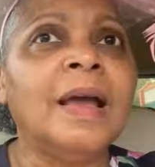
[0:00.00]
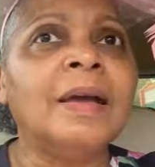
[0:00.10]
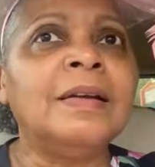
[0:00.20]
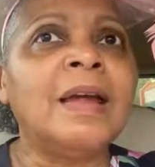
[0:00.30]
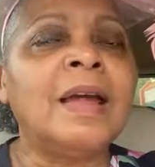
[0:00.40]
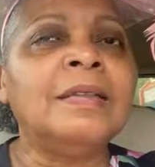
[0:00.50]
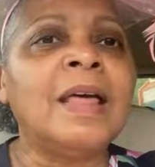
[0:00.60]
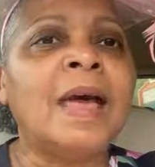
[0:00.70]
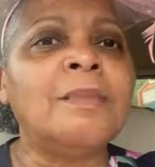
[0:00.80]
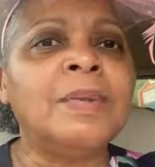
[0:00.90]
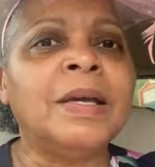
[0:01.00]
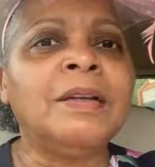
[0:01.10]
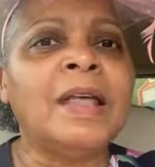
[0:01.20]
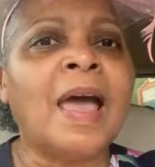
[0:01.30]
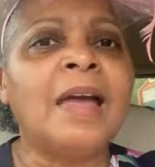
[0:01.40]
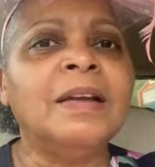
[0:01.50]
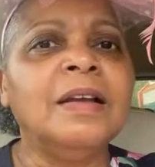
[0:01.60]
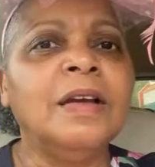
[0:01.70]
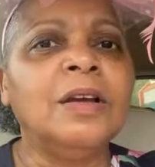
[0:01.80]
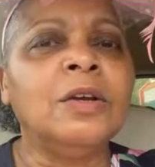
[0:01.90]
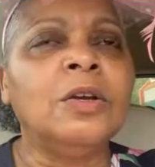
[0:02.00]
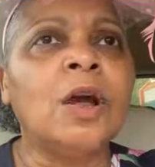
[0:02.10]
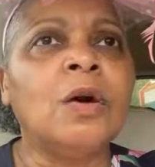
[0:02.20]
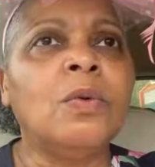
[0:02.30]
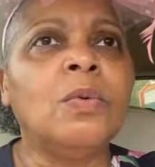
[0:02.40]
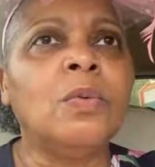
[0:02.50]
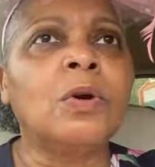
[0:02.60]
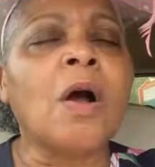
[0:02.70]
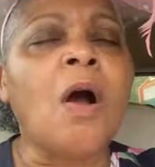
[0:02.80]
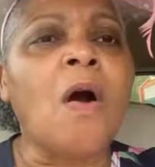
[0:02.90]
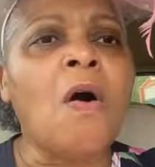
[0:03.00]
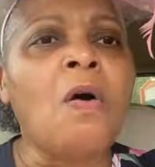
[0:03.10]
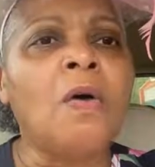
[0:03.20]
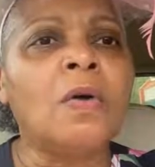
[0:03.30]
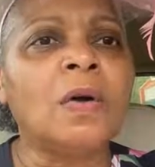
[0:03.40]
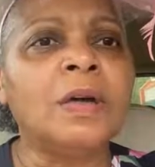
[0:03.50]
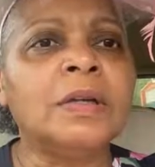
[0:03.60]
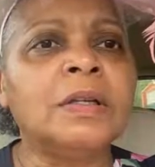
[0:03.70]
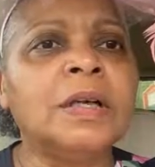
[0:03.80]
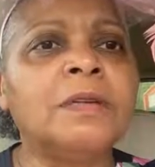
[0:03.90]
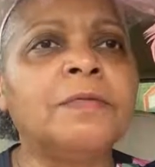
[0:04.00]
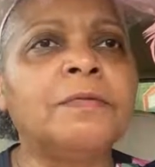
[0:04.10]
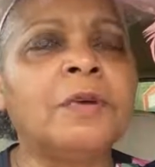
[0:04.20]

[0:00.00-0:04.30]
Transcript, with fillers: And, and that being that, you know, we're all going to live